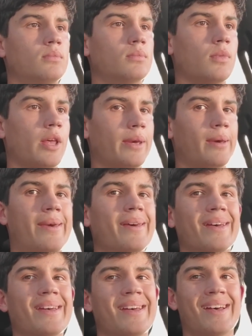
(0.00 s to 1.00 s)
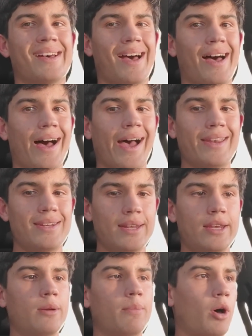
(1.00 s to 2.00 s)
Like, I
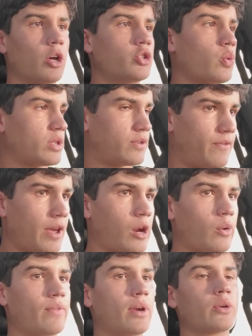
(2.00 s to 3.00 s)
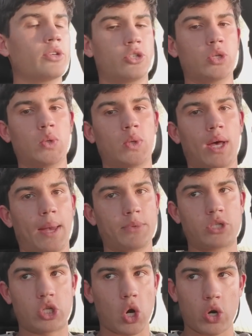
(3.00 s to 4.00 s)
need ball joints very, very soon. I'm
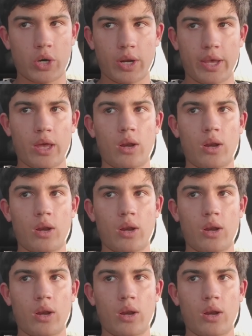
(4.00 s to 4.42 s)
starting to get,